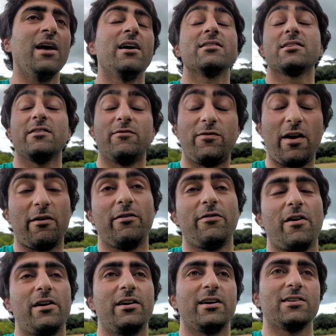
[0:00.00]
It's very,
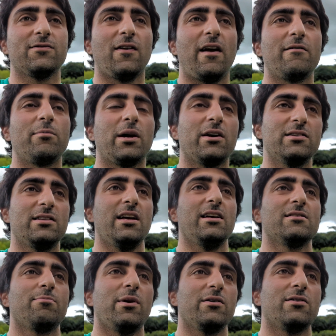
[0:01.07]
very nice flavour because it
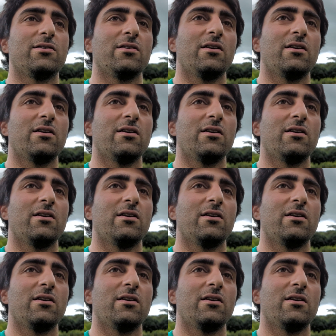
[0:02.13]
is both,